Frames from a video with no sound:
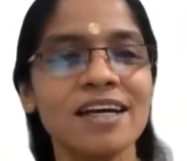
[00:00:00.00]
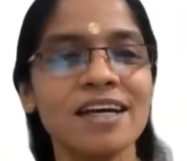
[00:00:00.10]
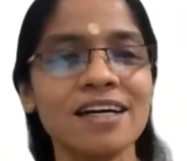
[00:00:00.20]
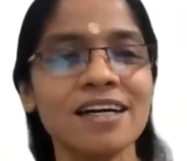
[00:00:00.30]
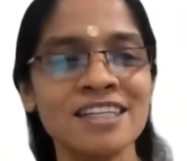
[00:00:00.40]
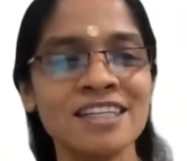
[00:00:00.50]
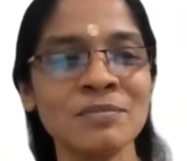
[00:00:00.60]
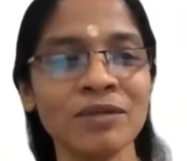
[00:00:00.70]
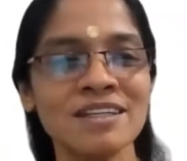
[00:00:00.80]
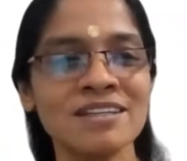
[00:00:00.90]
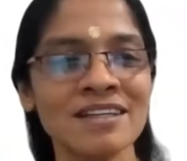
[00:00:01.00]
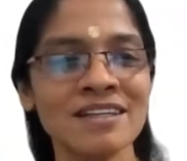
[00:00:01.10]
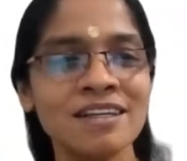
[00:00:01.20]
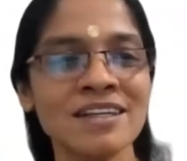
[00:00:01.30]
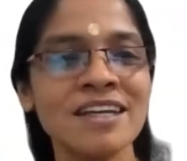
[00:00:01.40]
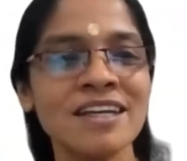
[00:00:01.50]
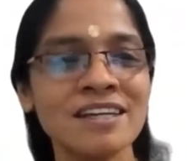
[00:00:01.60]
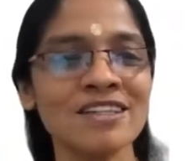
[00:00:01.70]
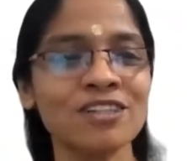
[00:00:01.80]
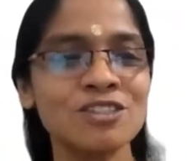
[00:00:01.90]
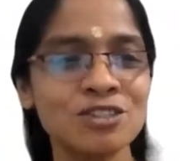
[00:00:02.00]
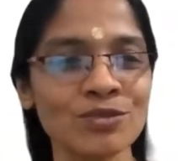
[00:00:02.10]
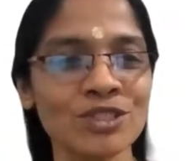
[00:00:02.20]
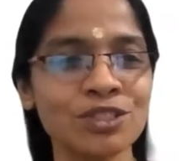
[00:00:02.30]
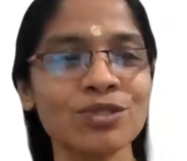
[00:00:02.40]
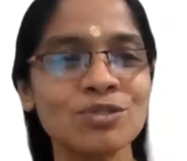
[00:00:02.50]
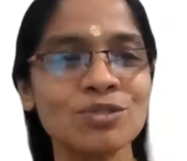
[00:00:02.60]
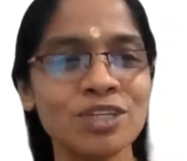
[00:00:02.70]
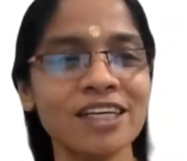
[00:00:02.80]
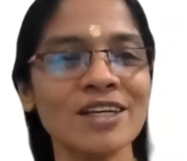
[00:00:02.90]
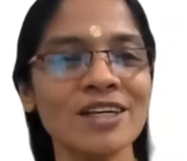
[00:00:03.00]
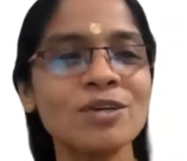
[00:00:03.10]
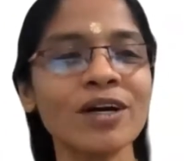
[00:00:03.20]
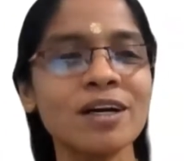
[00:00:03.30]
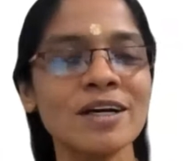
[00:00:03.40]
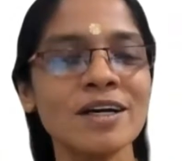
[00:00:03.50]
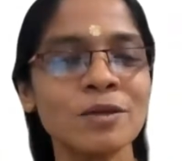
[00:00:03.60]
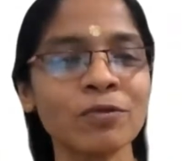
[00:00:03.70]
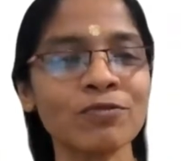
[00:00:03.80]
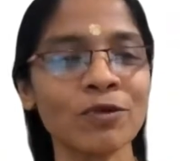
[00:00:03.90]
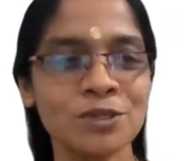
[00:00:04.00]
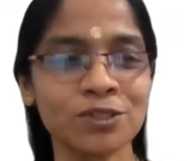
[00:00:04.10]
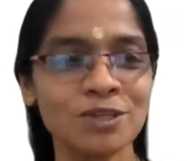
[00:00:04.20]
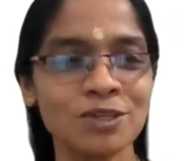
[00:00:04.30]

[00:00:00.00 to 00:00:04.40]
academia and other institutions should really, you know, focus on.